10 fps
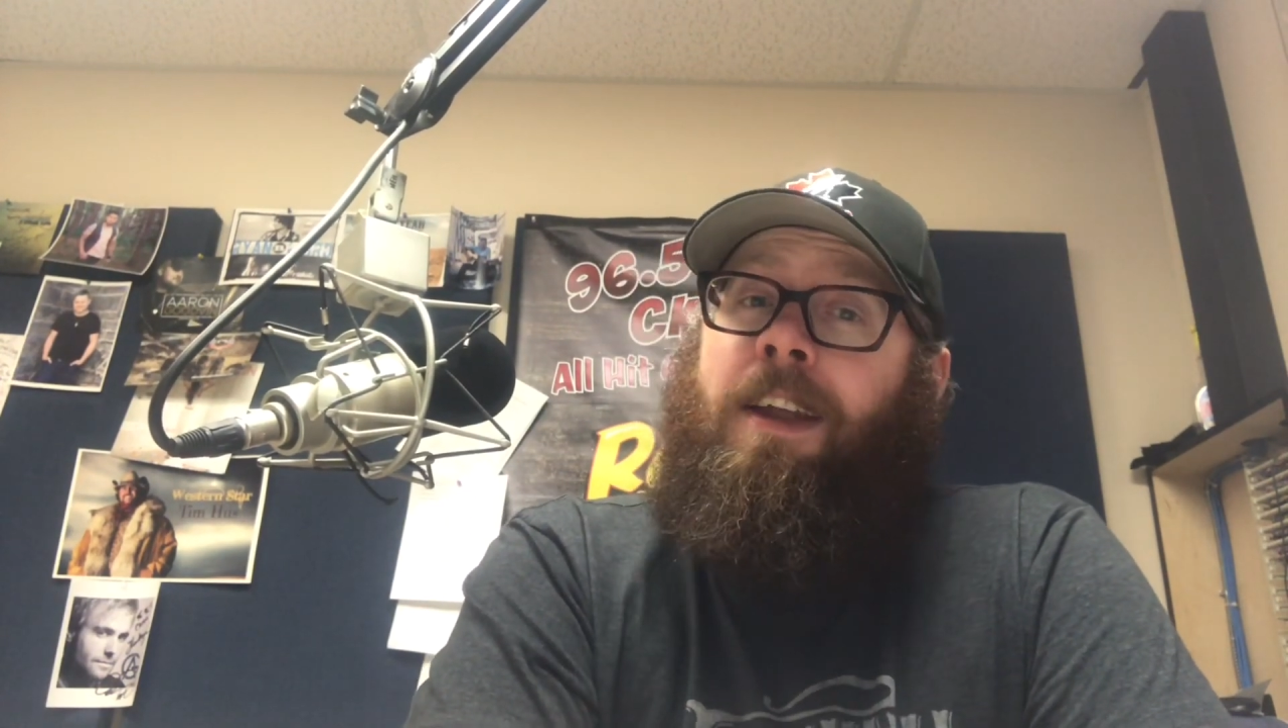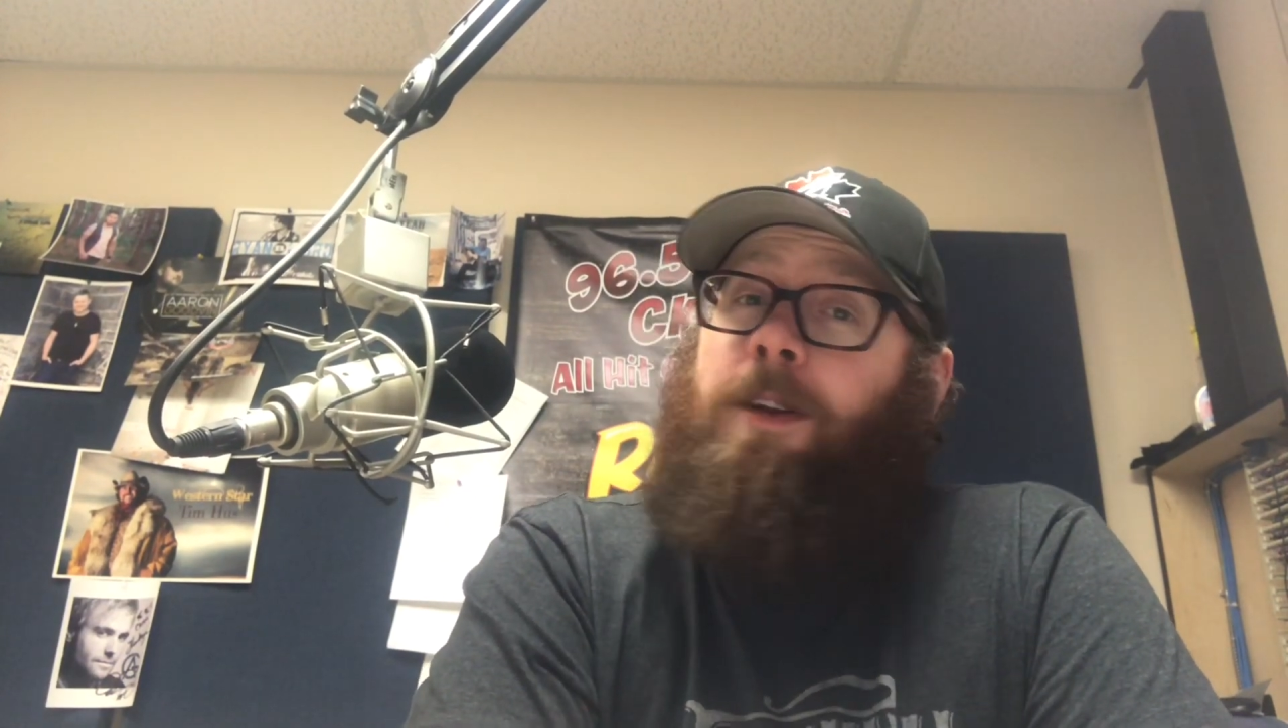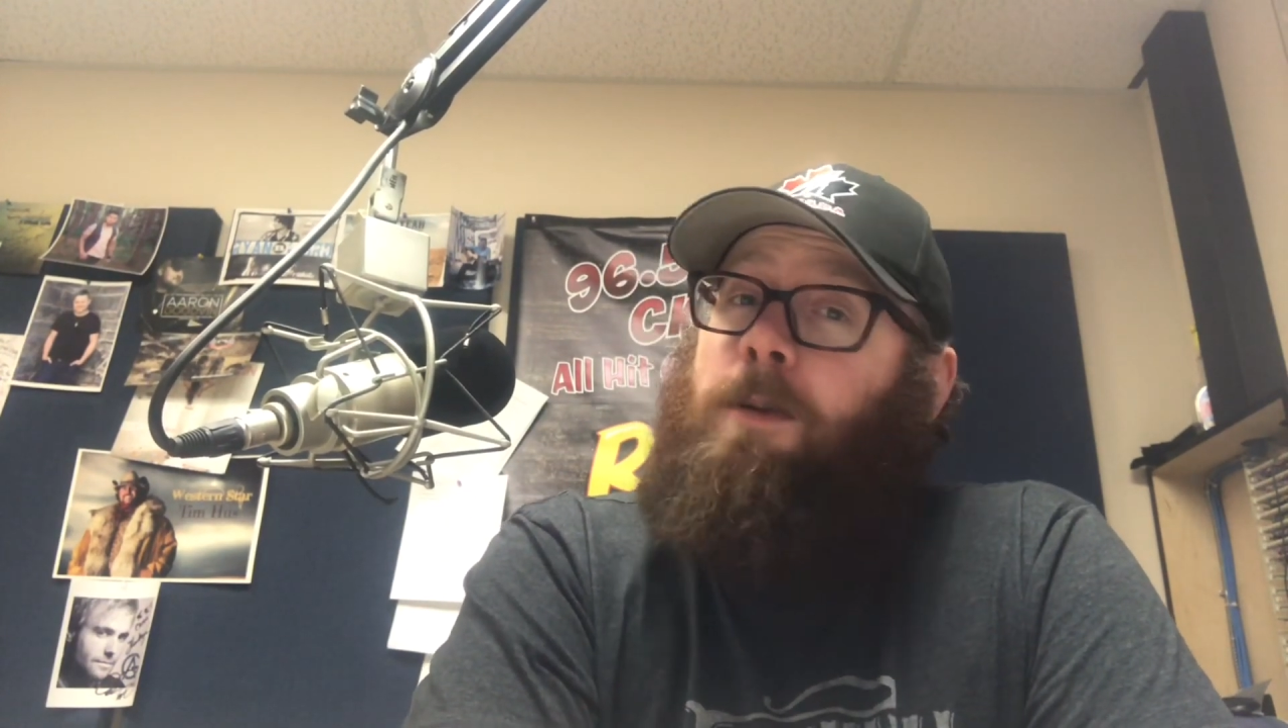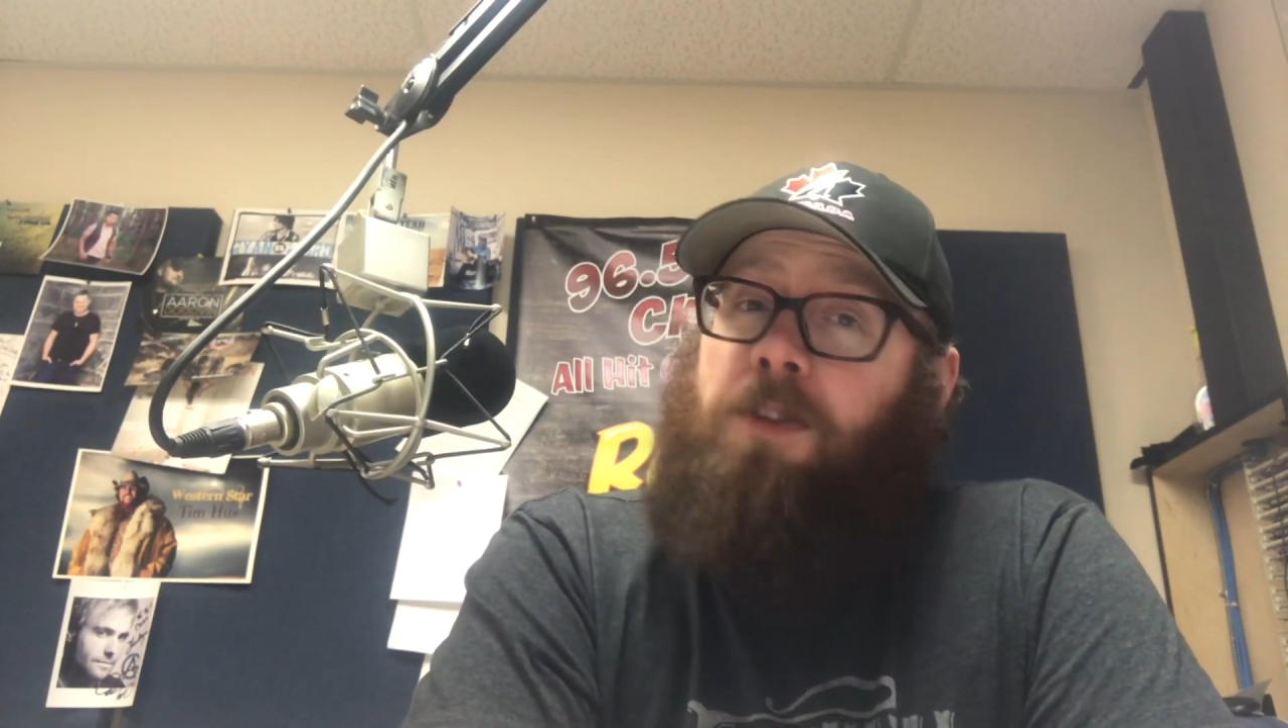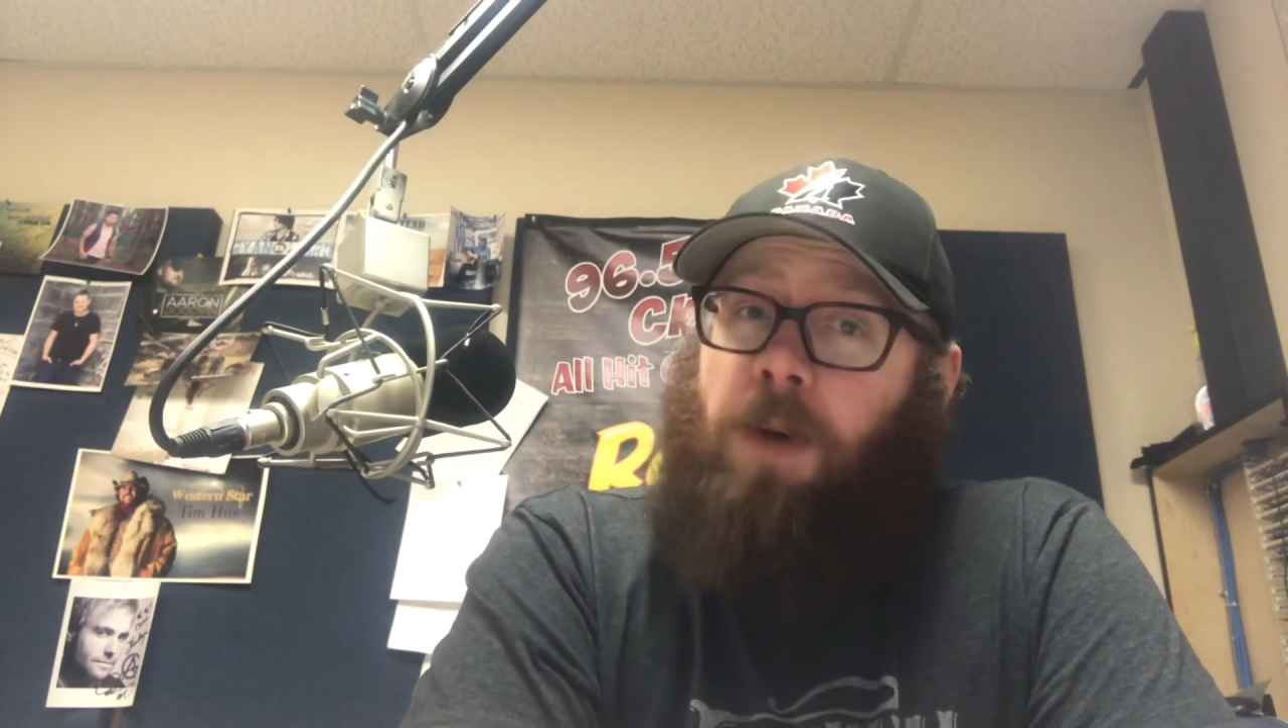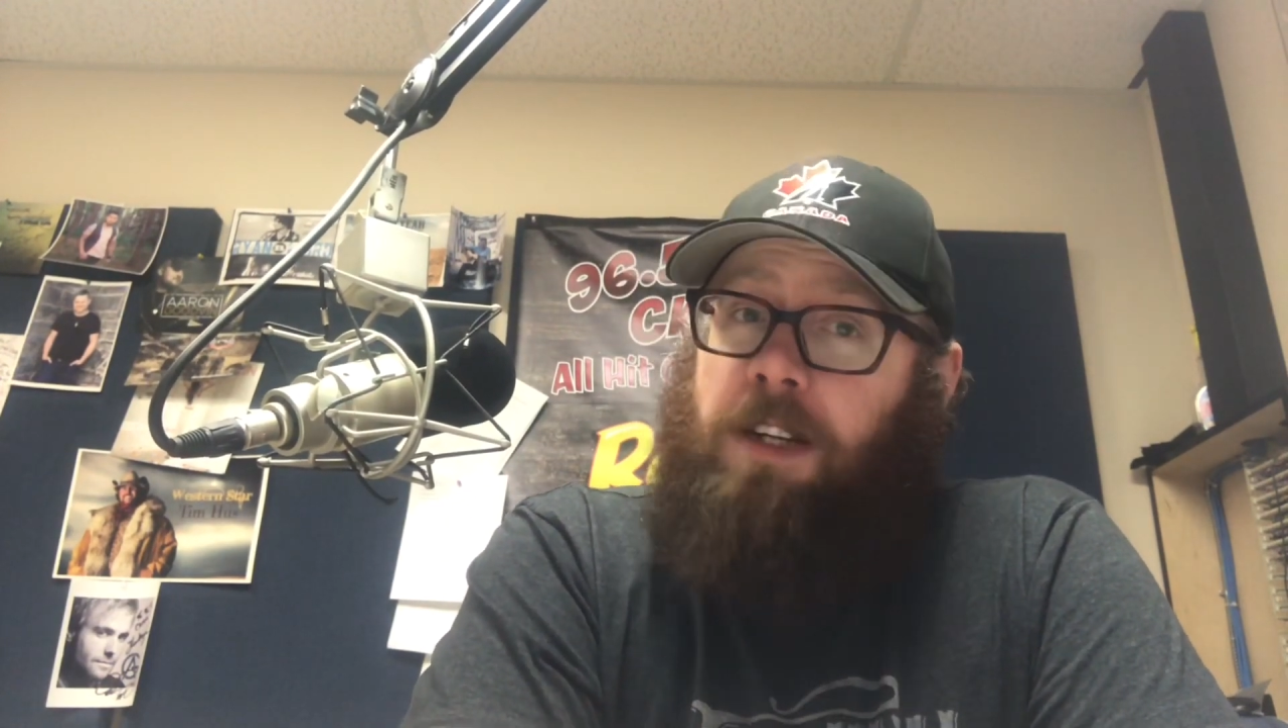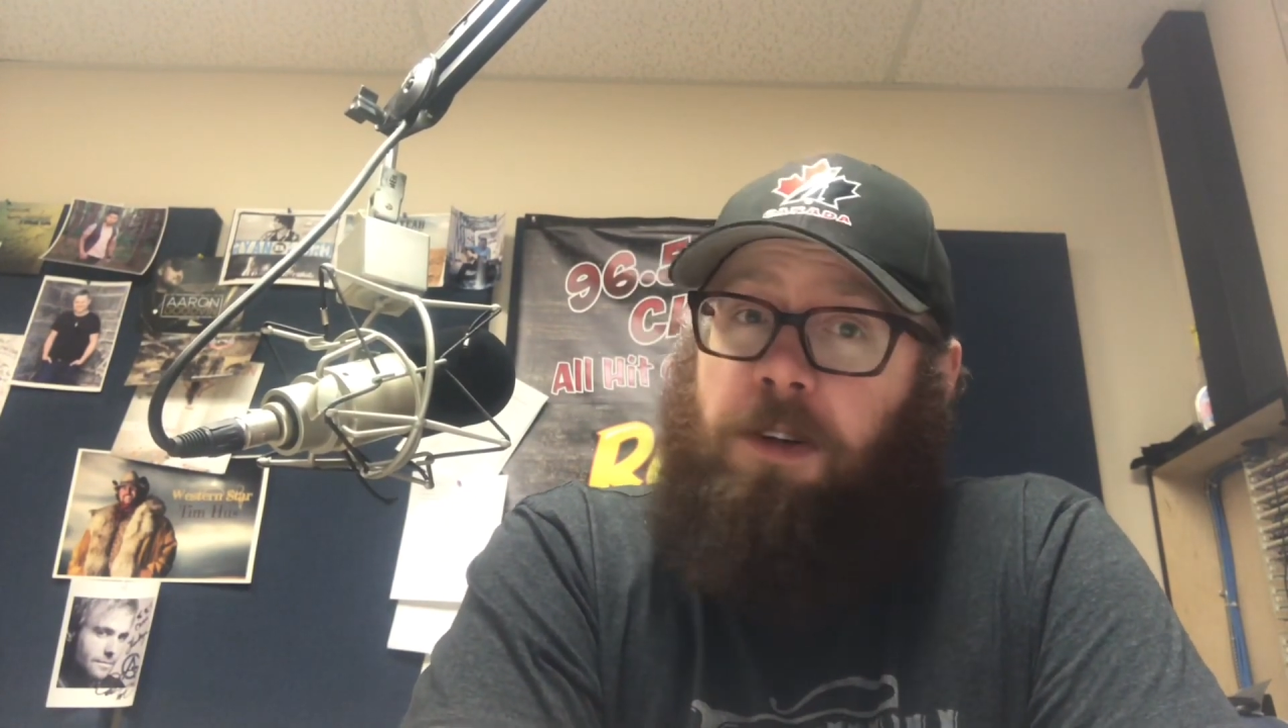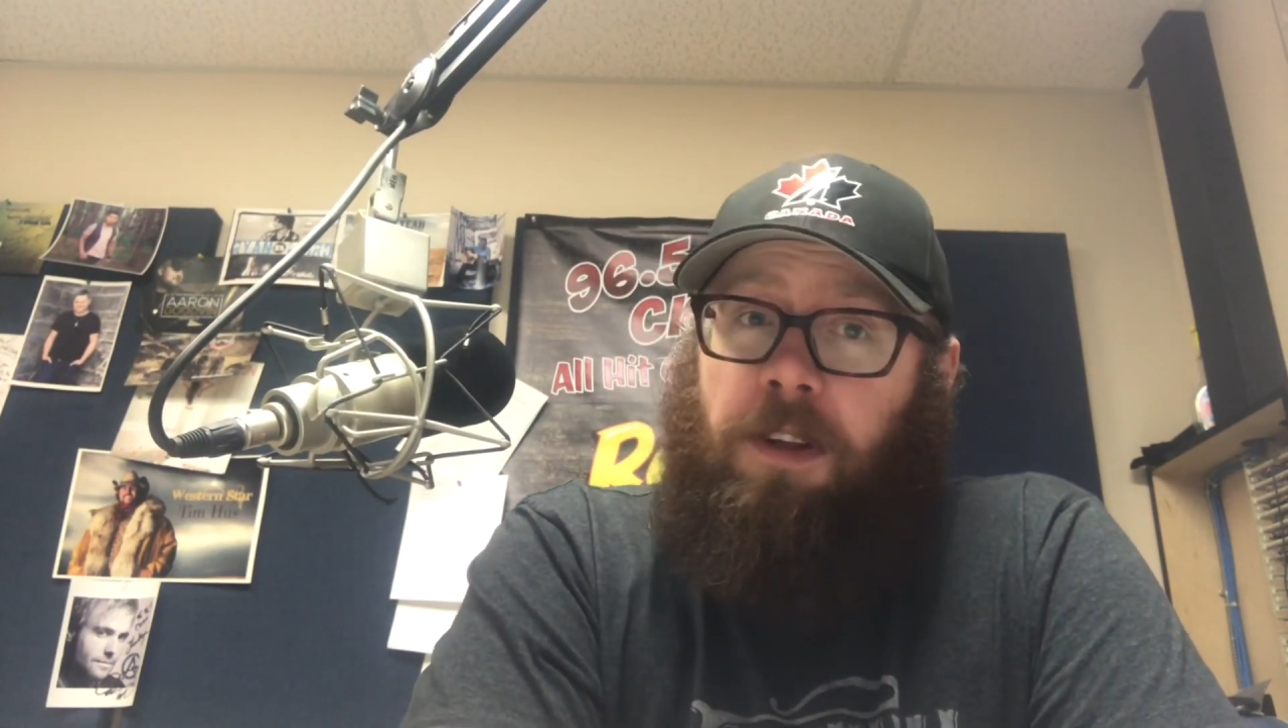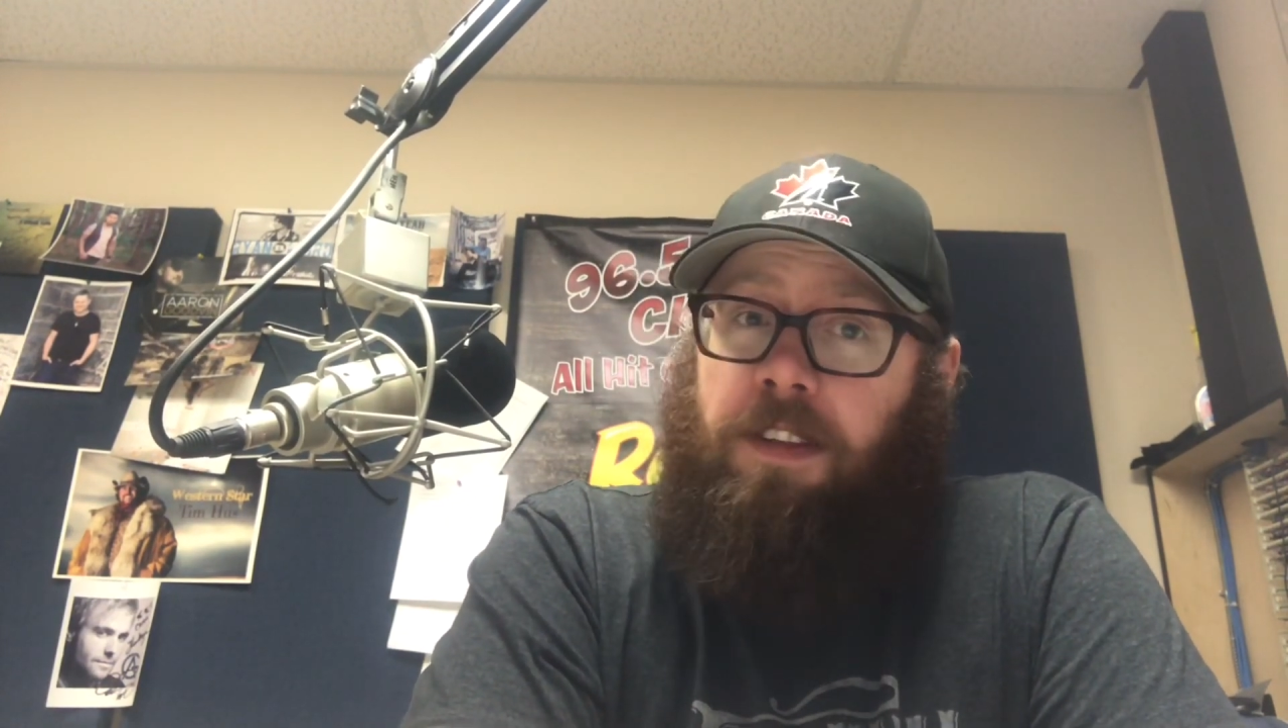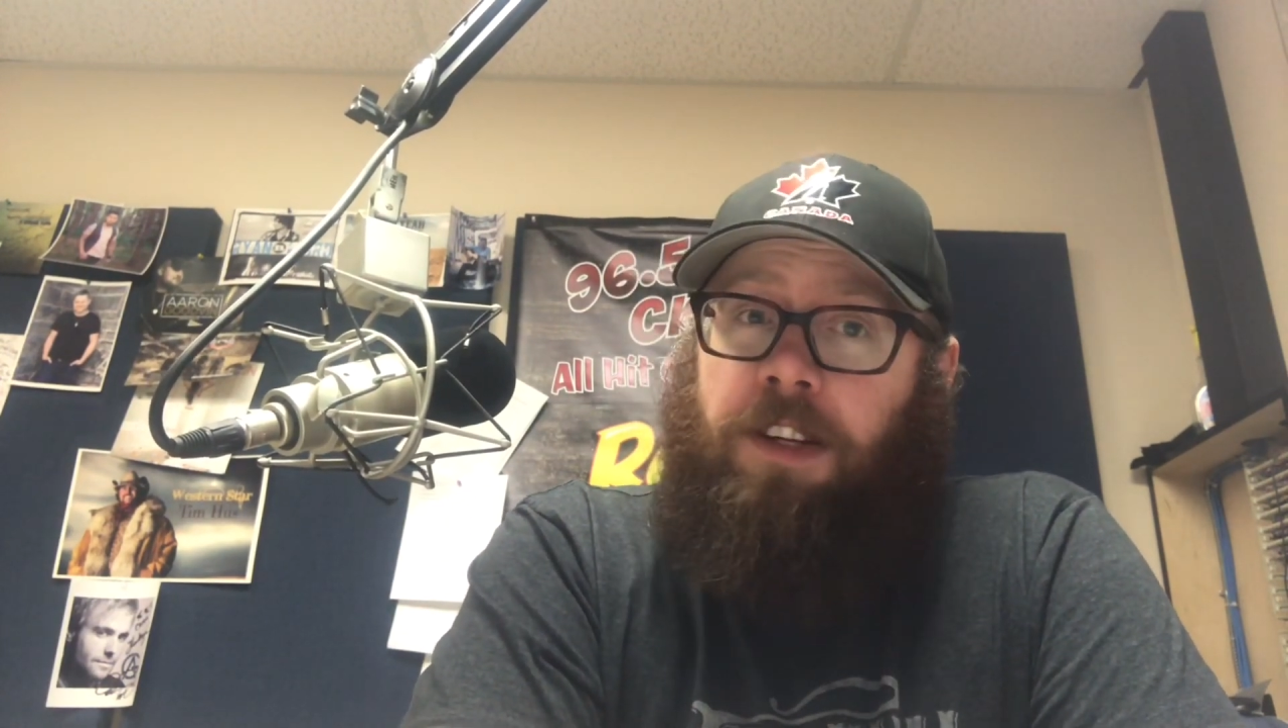no stranger to the